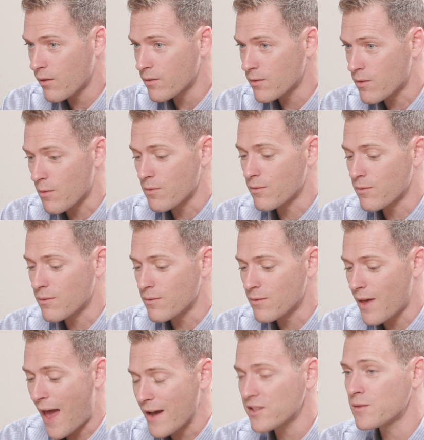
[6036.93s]
the
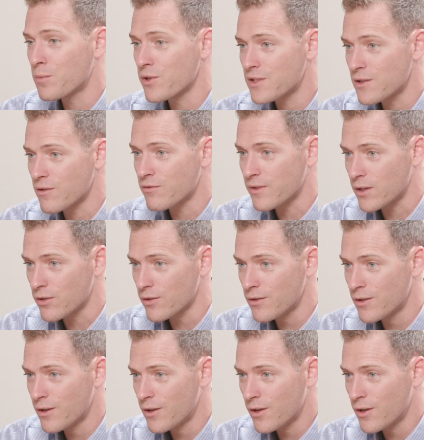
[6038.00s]
experts in the field